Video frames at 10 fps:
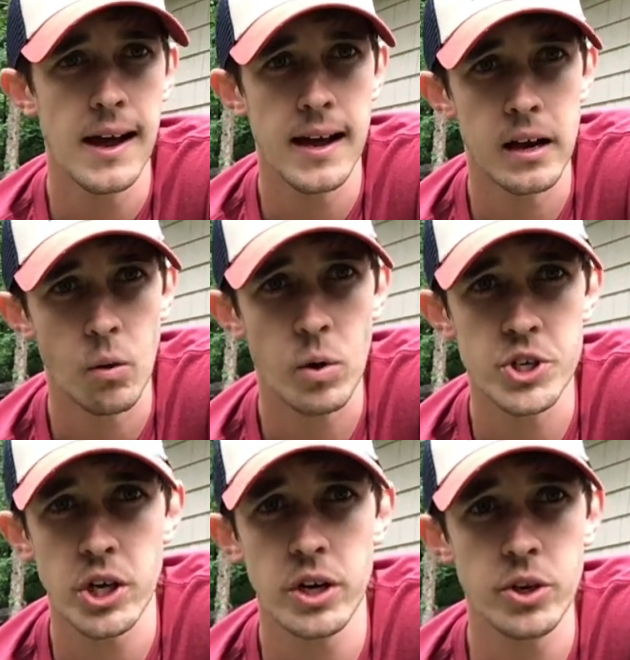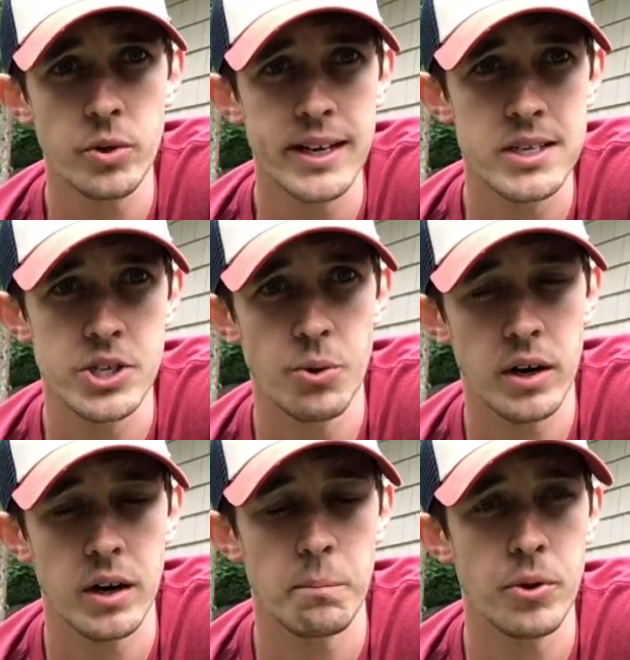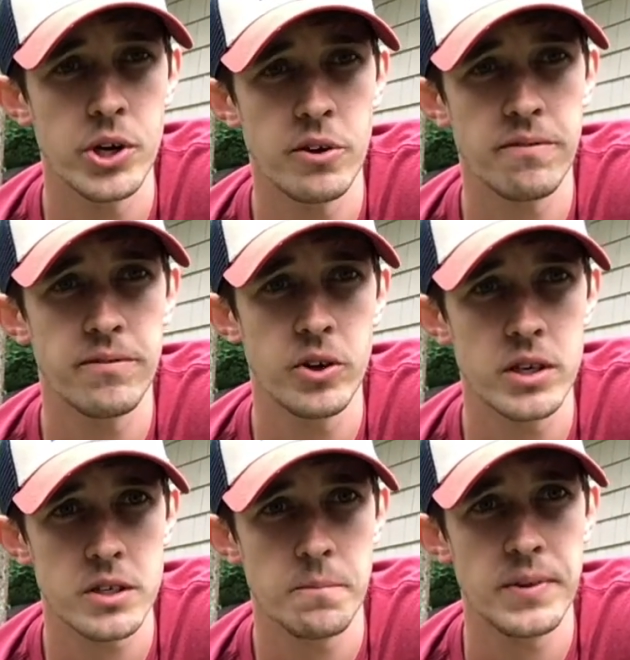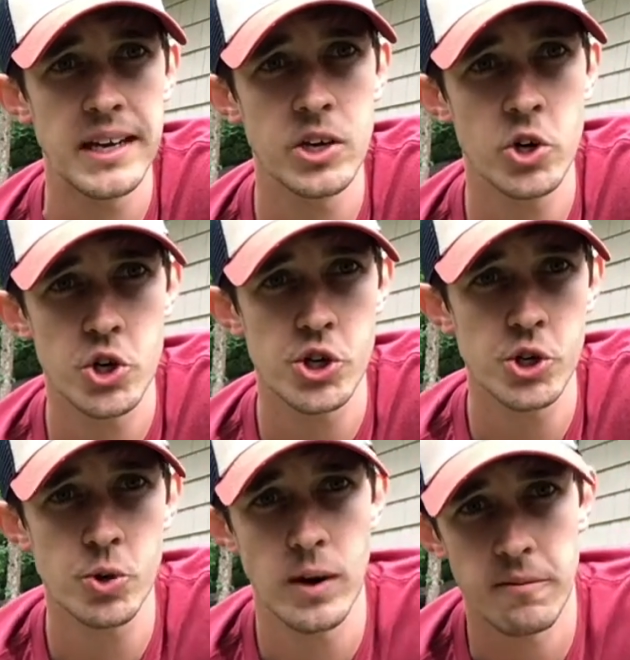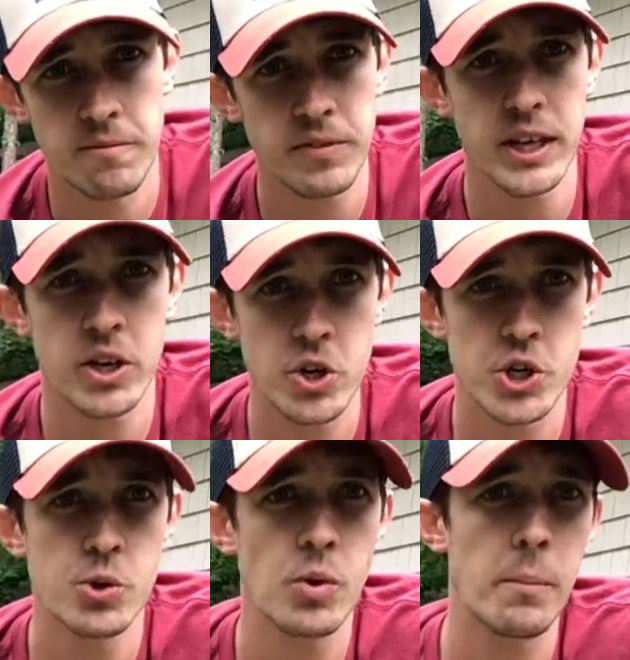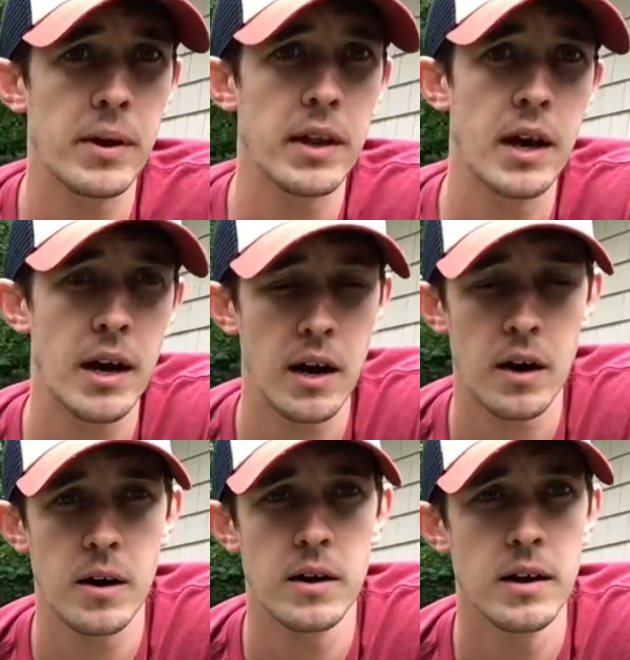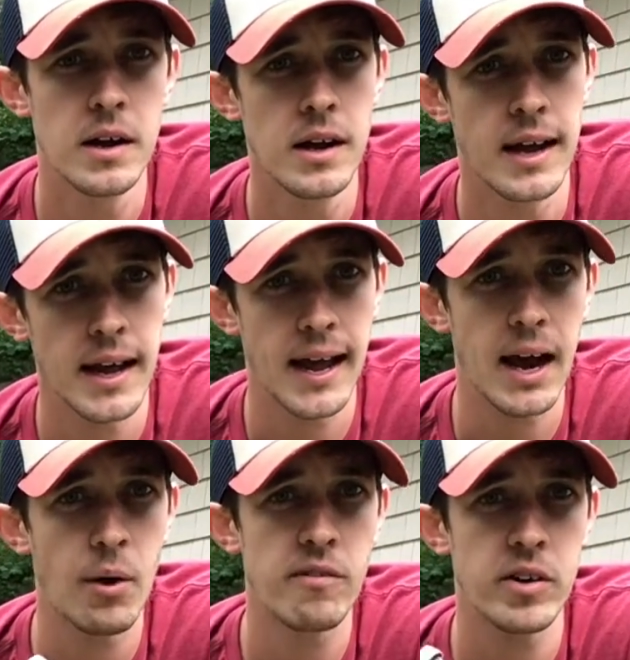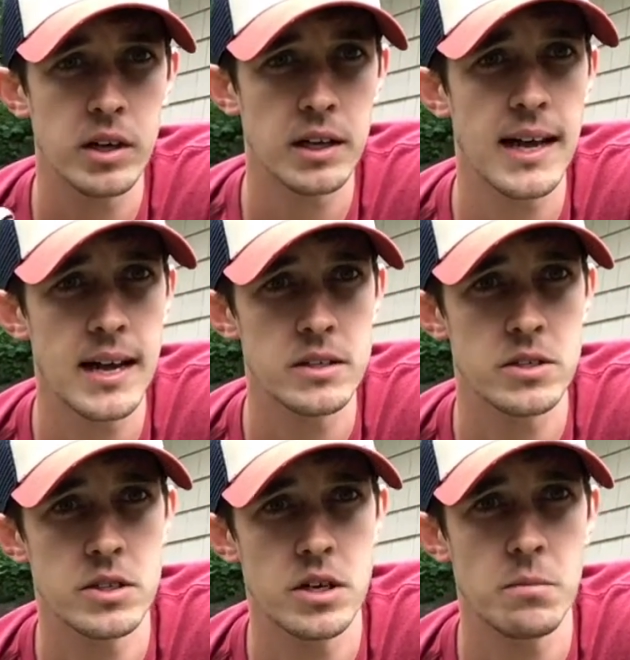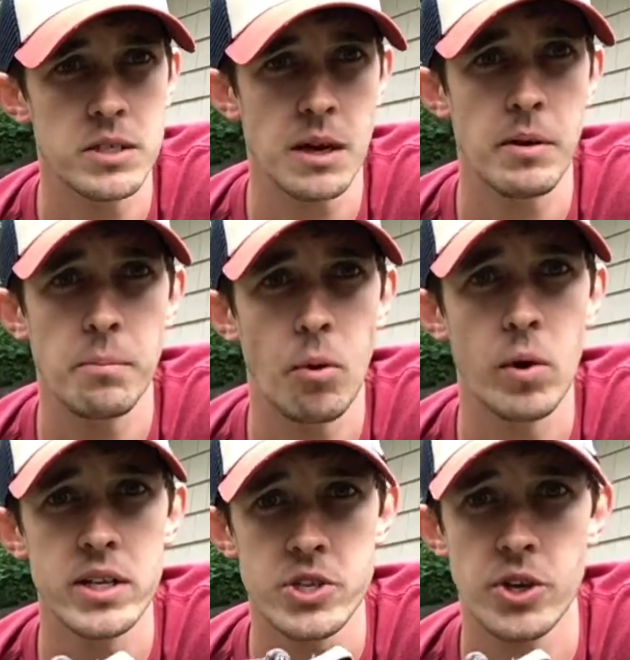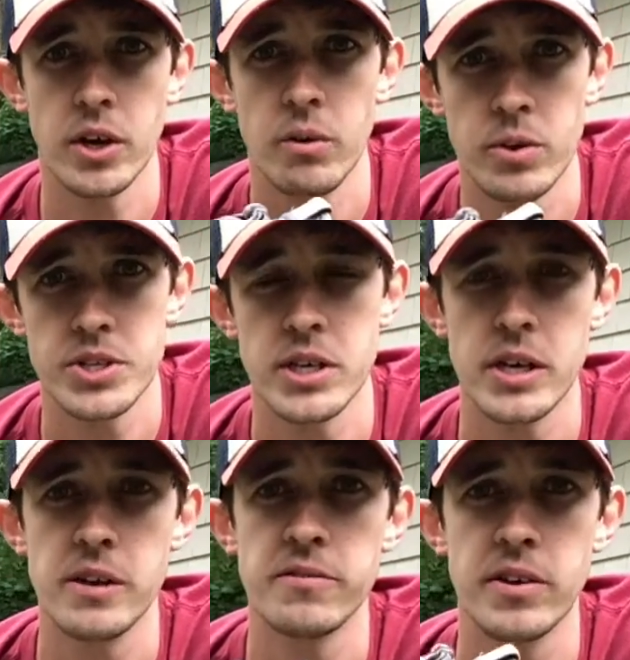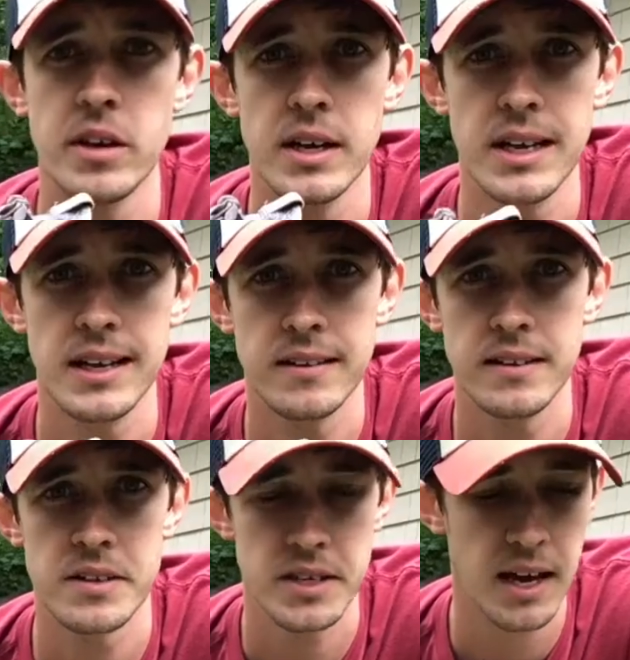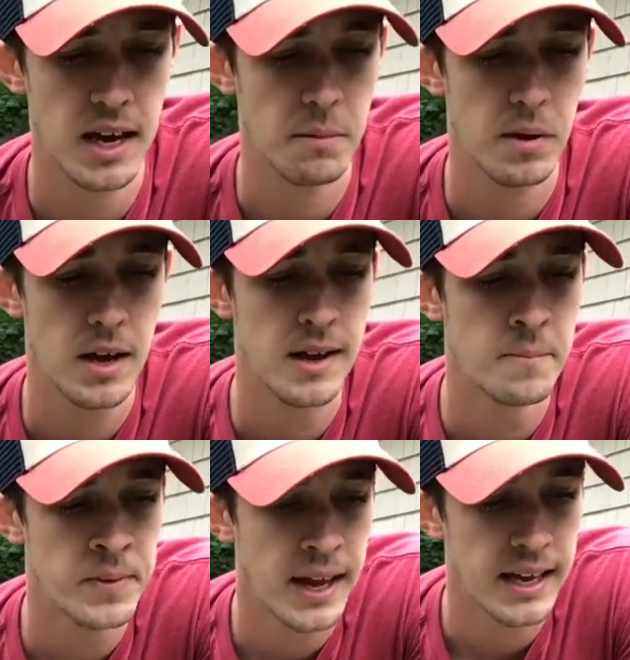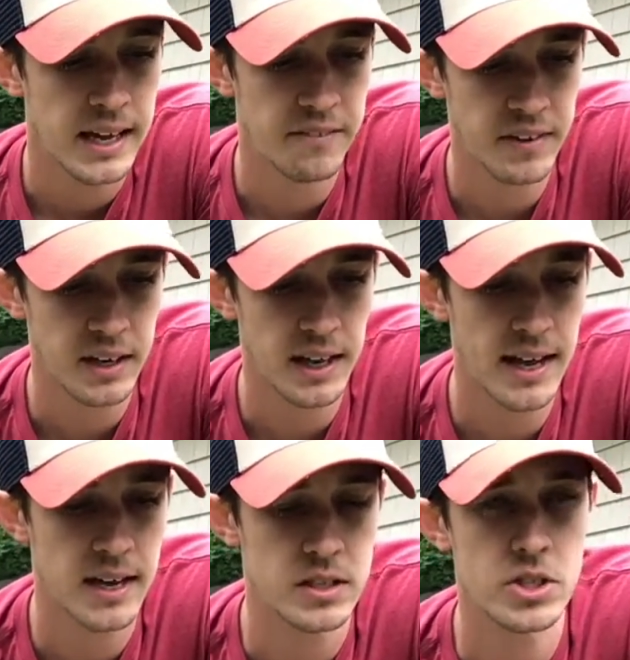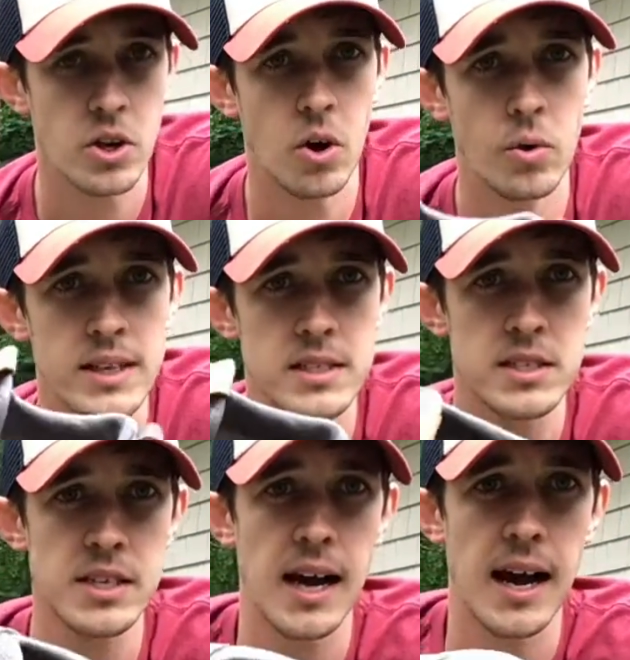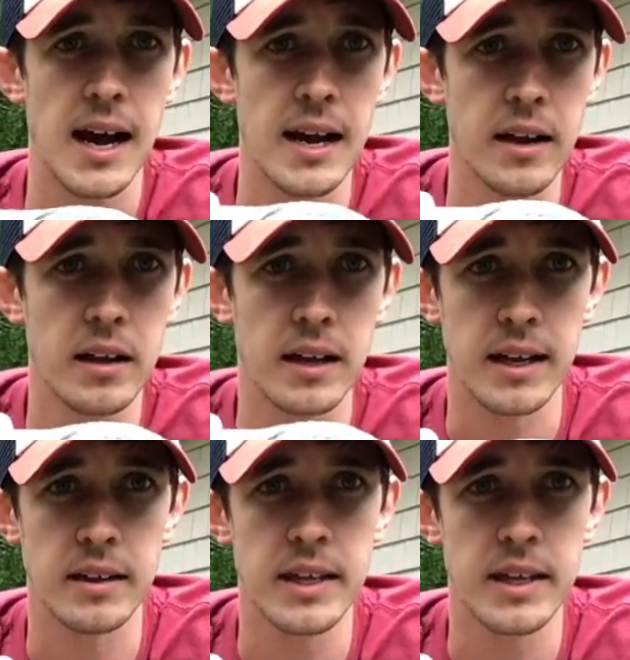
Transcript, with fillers: and what you're gonna do is you are gonna put your foot in your shoe and flick your shoe up in the air and however it lands determines how many points you're gonna receive in this game. If it lands on its side like